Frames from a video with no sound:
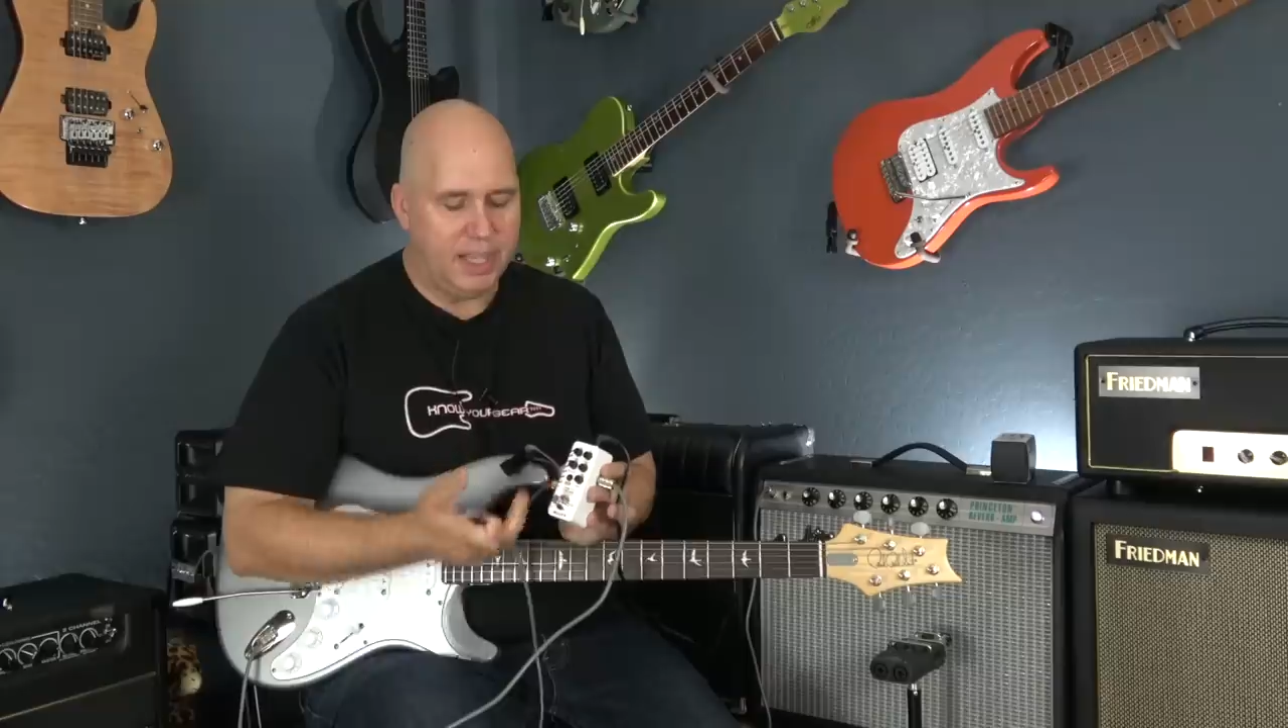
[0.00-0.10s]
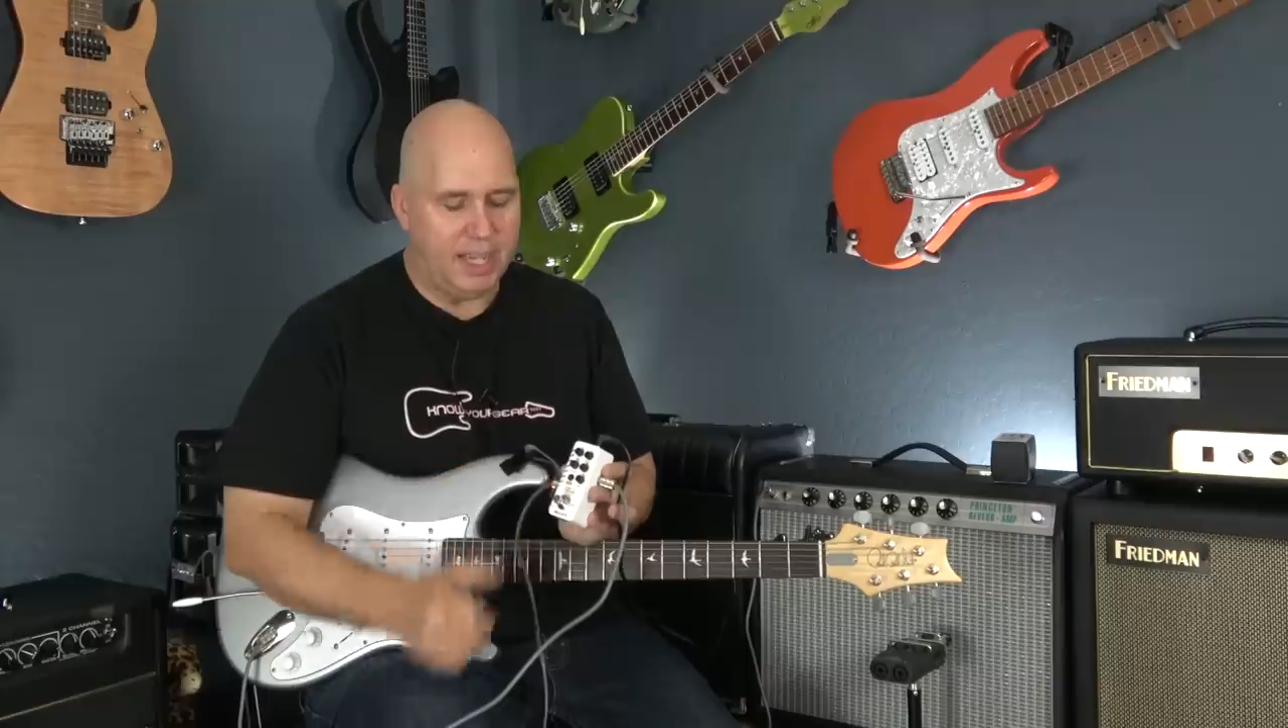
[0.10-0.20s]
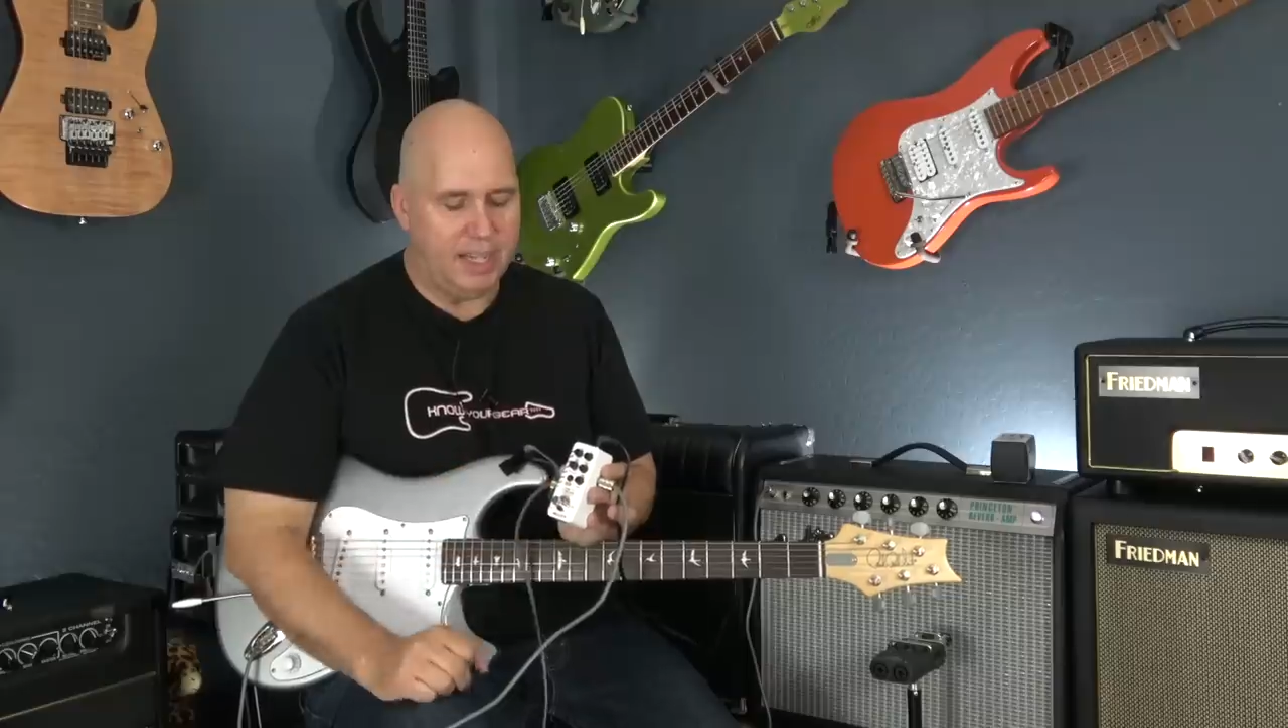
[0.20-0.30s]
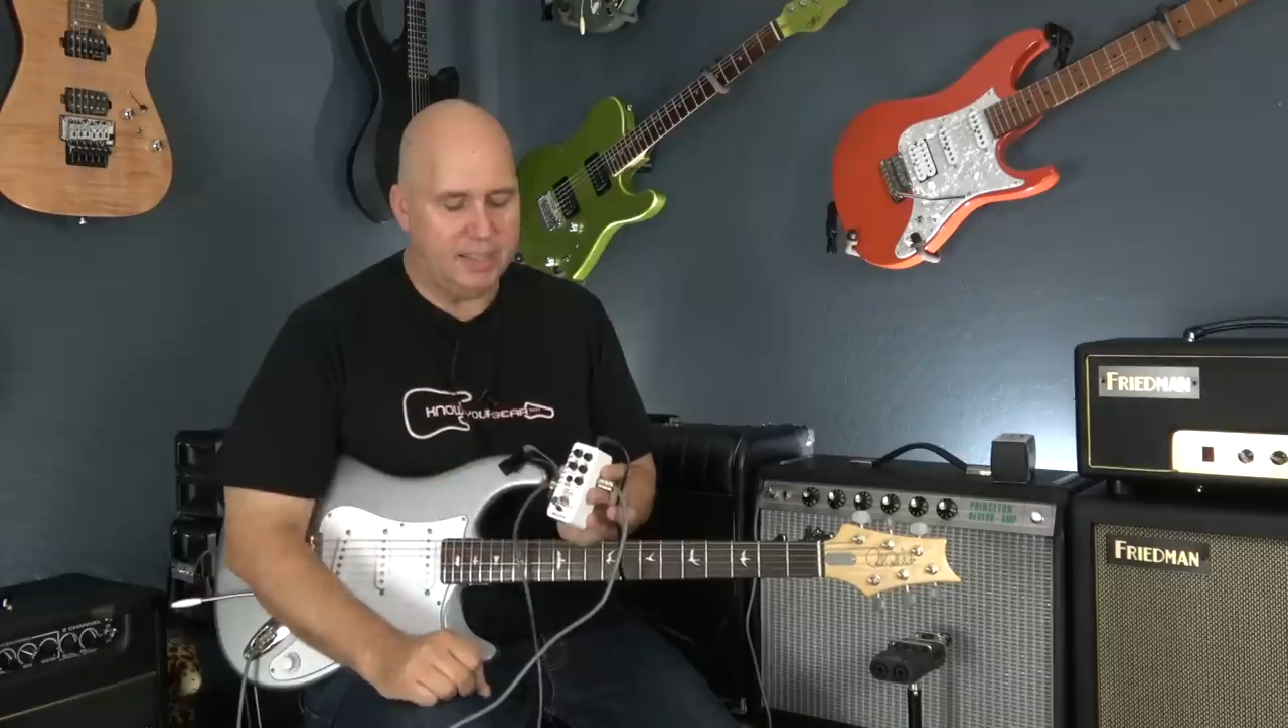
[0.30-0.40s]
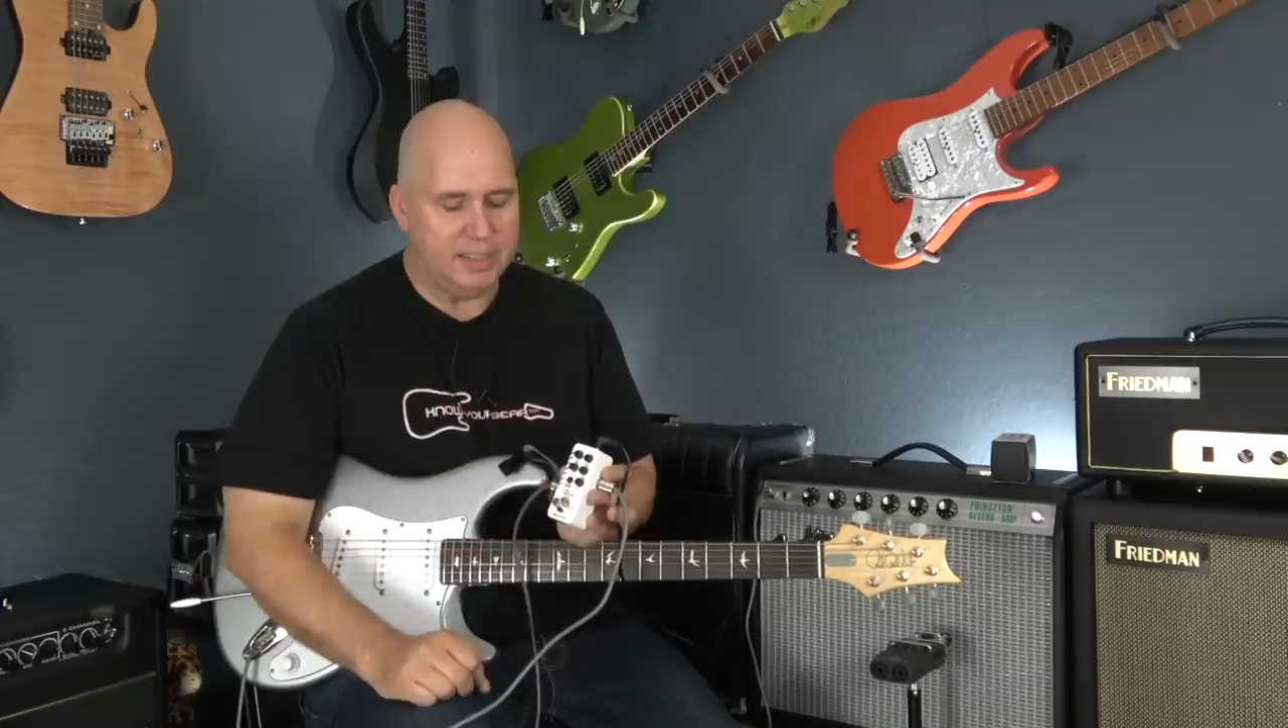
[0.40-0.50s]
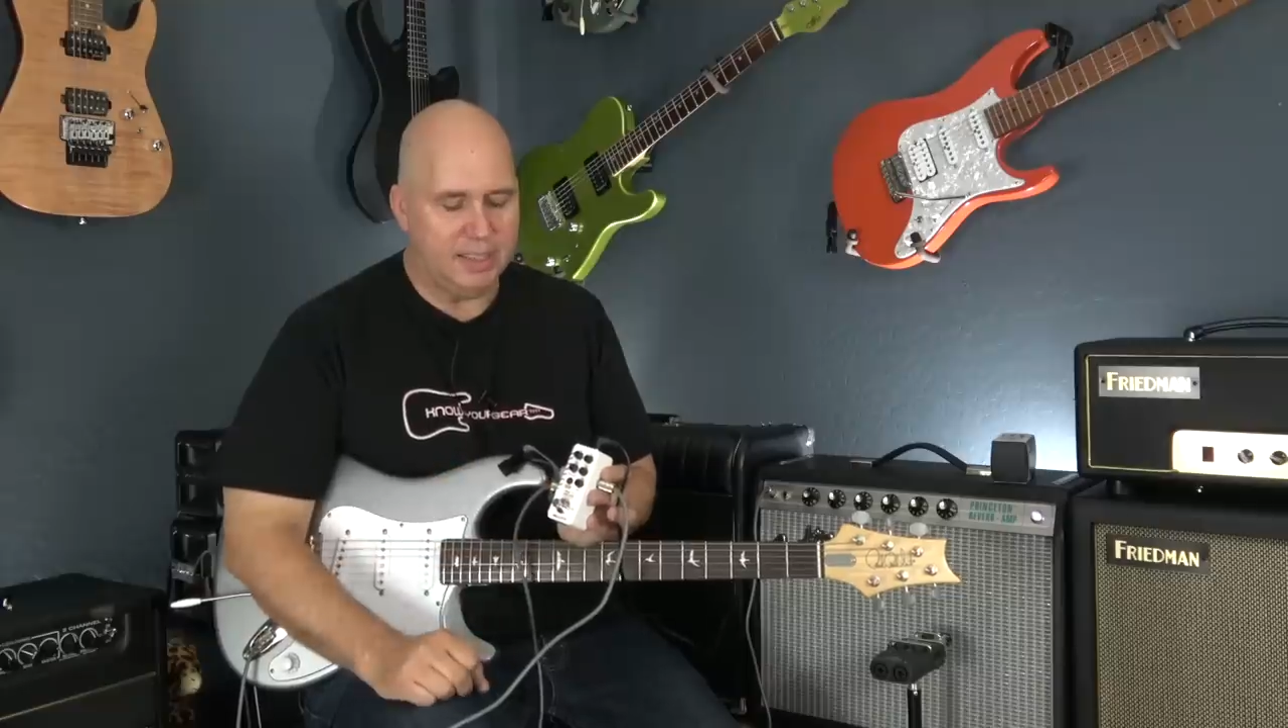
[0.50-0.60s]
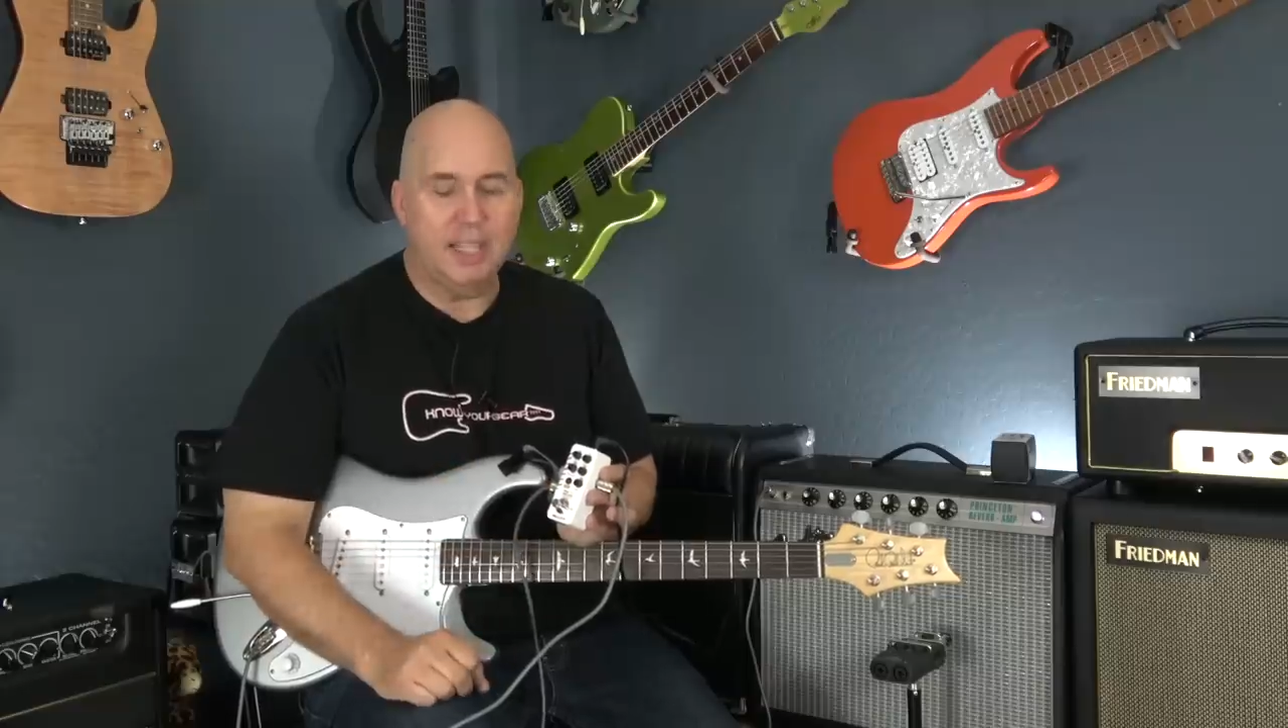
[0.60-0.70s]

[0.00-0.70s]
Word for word: and I'll uh,